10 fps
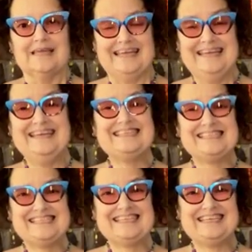Key
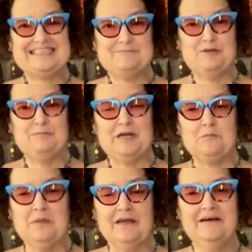is to get it to be
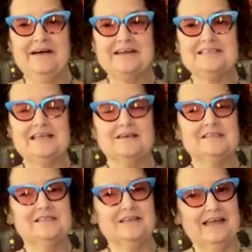big because,
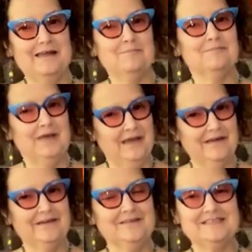as the name
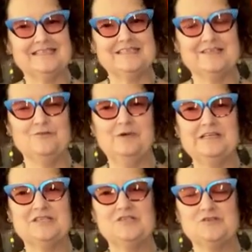hints, you want
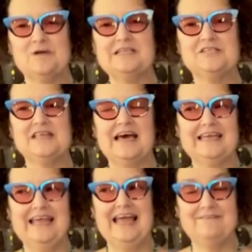to stretch that
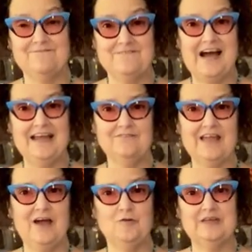5
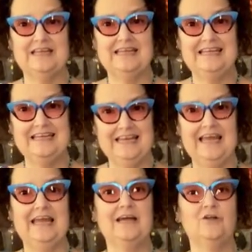count
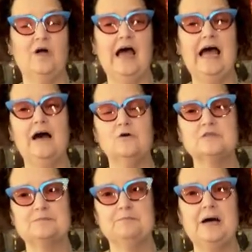inhale
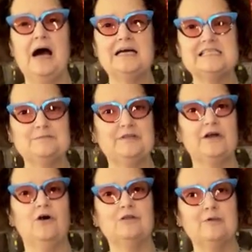out possibly
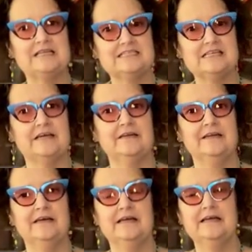all the way to 10.
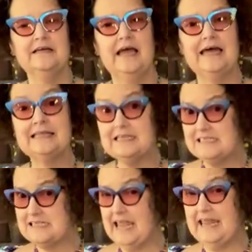At
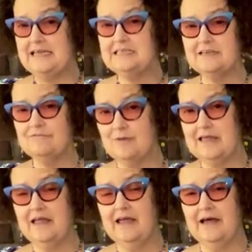least 8 if we
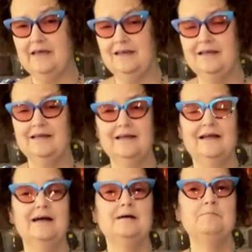can,
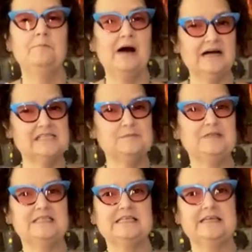
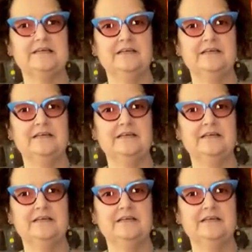possibly 10.